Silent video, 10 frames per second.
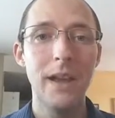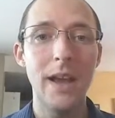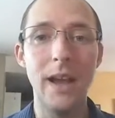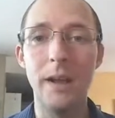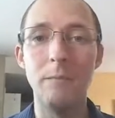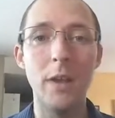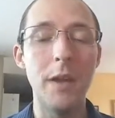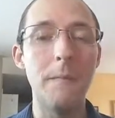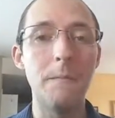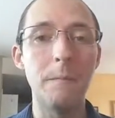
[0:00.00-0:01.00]

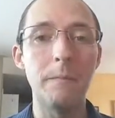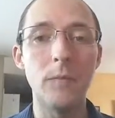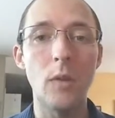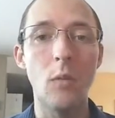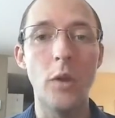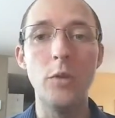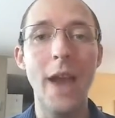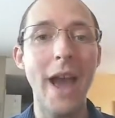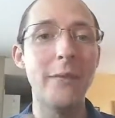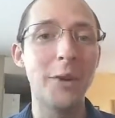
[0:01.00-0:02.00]
When you have your